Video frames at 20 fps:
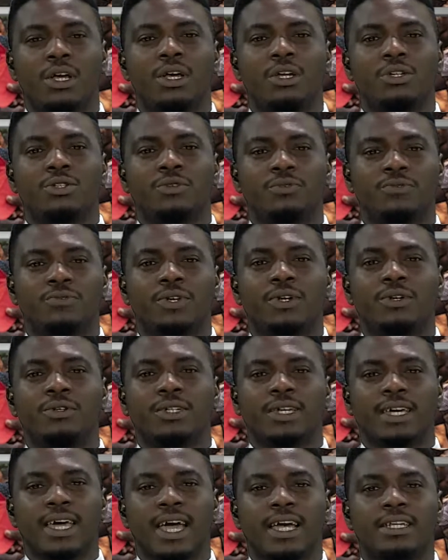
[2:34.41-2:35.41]
to
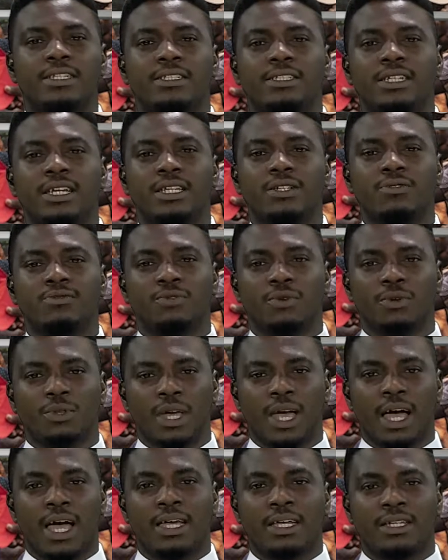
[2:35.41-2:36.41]
field candidate for the
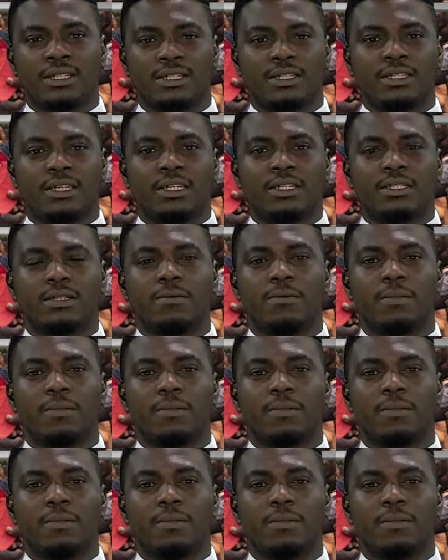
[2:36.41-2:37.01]
highest seat.